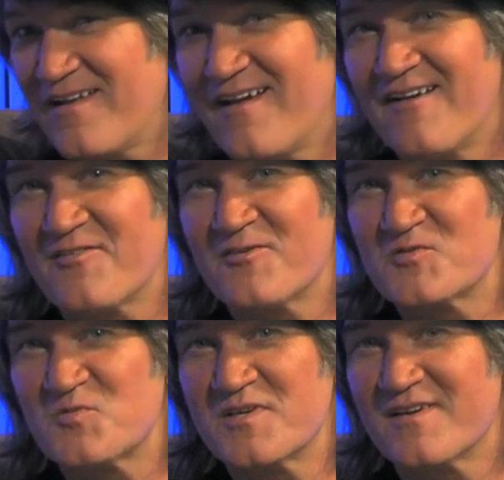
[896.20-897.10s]
life
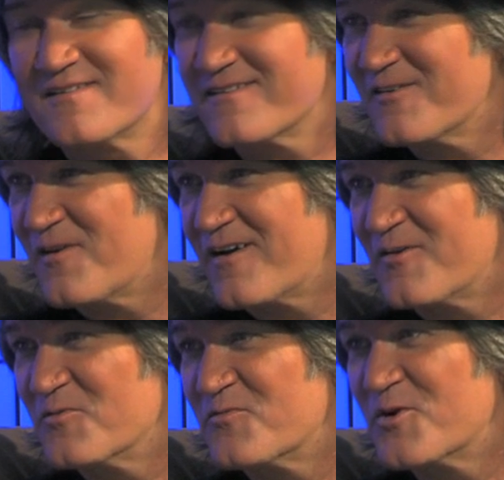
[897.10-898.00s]
because we got to go out
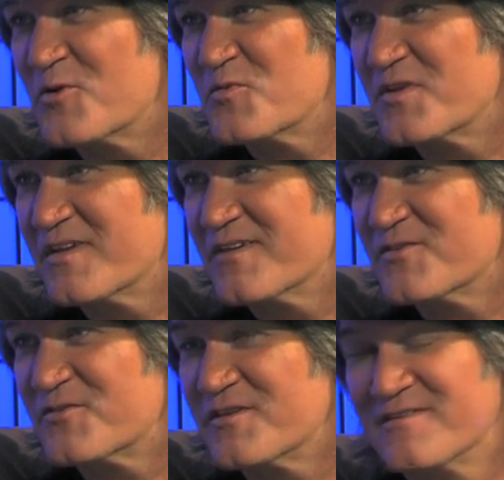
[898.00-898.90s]
on the road
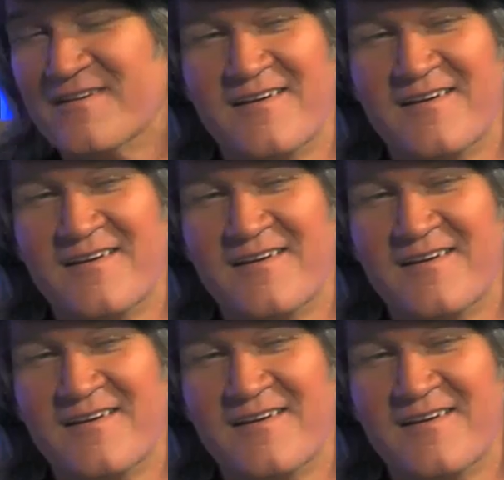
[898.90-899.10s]
together, and